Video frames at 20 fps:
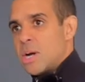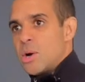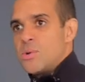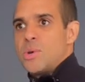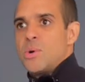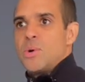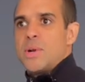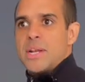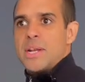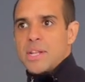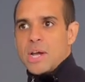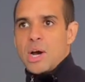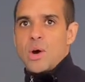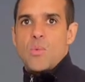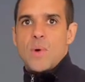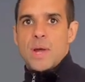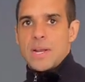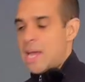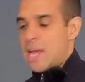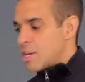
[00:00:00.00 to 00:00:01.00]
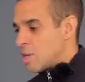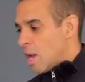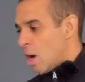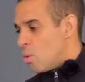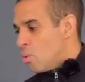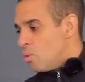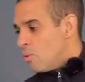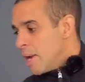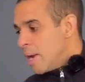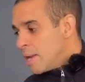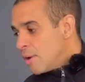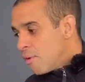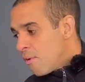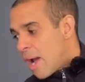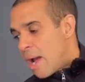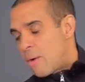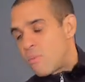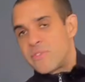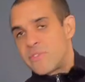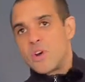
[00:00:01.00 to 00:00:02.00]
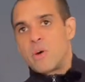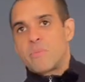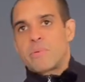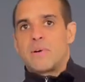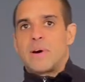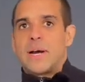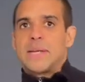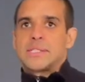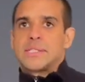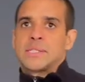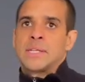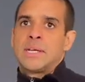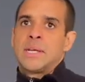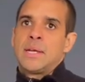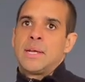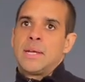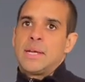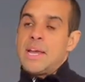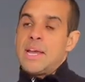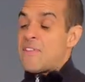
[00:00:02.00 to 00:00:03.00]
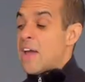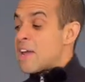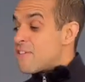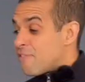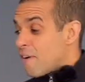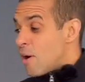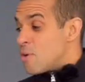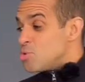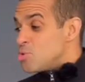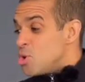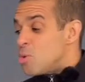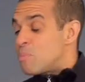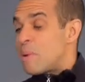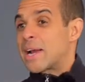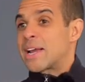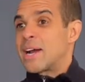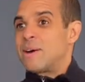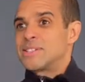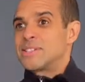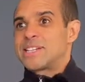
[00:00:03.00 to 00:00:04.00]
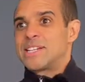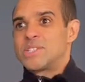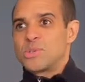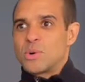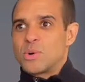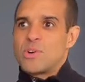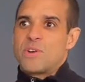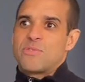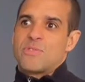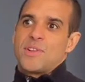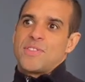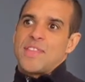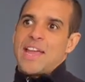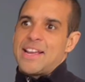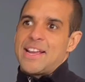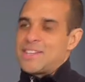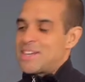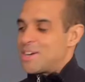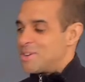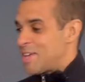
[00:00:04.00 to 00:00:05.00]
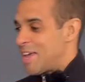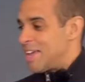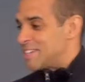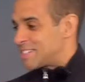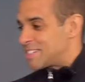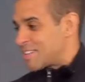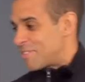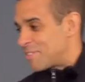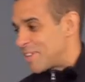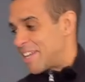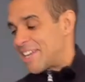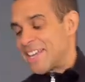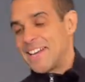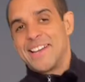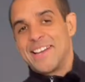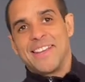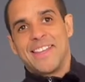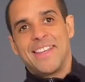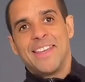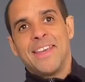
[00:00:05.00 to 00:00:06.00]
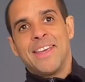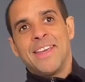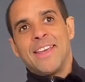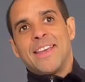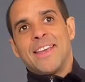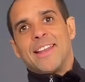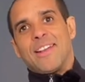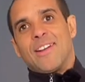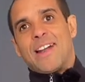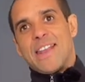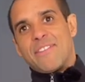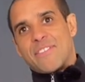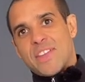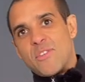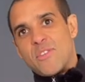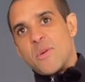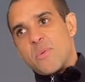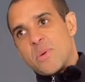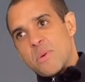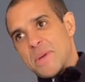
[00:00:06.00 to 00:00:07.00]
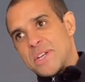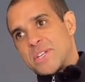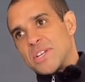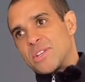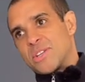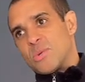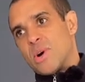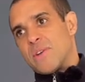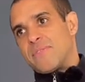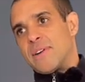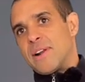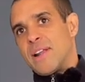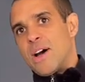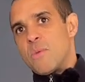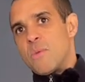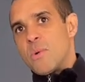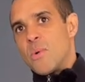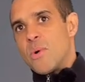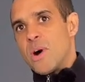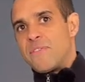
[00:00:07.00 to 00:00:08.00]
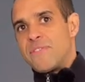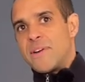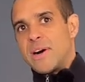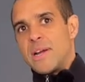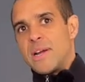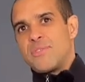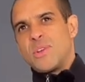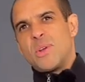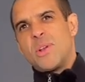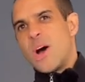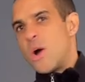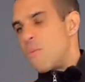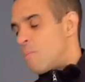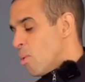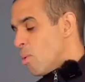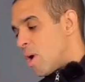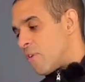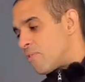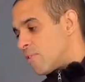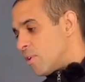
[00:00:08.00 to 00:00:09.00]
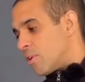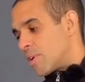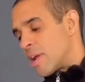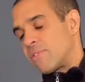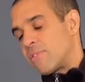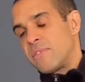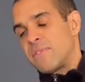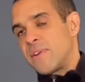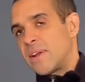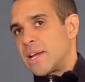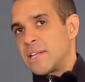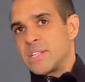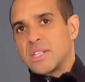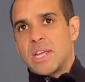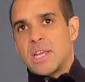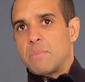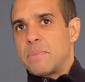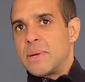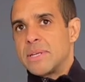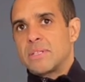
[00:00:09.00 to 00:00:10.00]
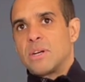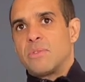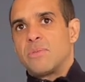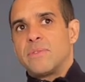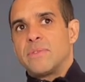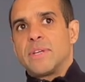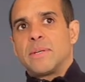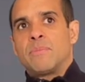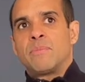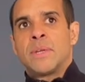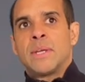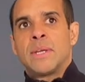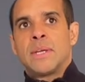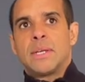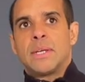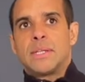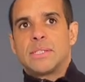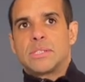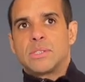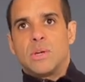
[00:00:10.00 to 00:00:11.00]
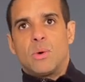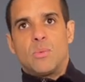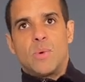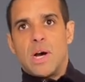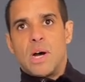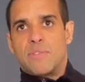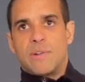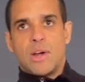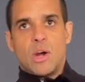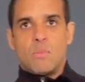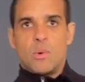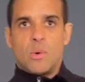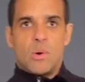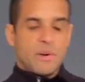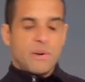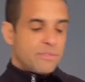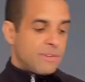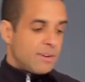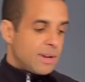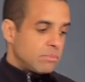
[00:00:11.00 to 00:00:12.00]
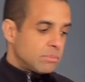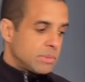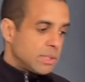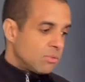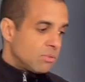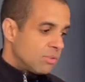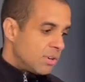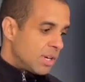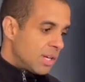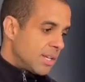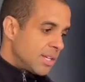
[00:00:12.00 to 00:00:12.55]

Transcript: you and then know where, they know where you're at with your price if they phone you back up and say, do you want to offer on that? You go, yes, yeah, 70k. Like, they give you permission to offer a lowball offer. If you lowball offer on everything, they just get pissed off with you. It's not worth lowball offering. It really